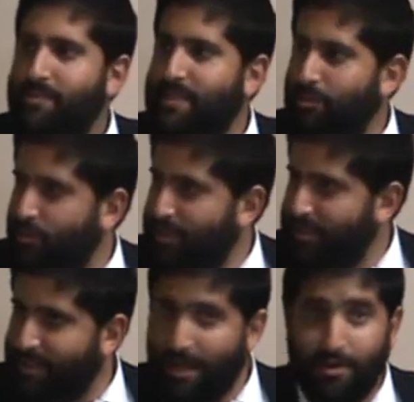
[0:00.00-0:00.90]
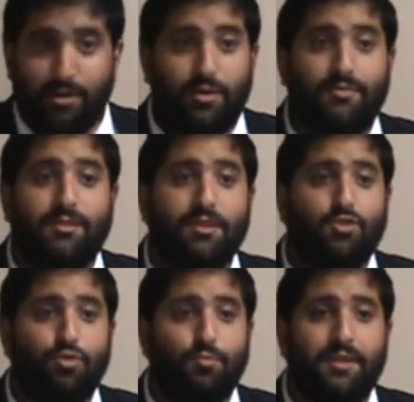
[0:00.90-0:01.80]
someone who eats this carrot, or even the
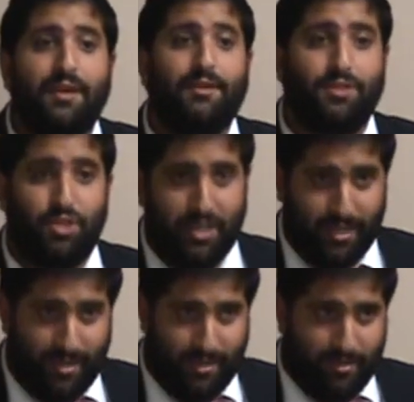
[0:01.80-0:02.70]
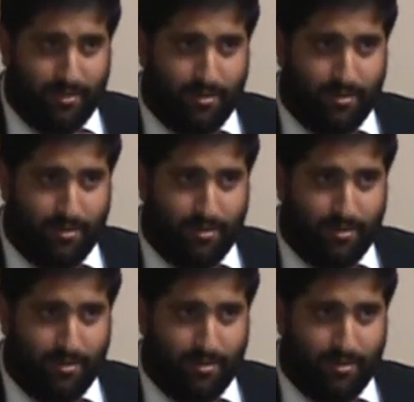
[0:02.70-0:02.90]
soup without any chicken in it.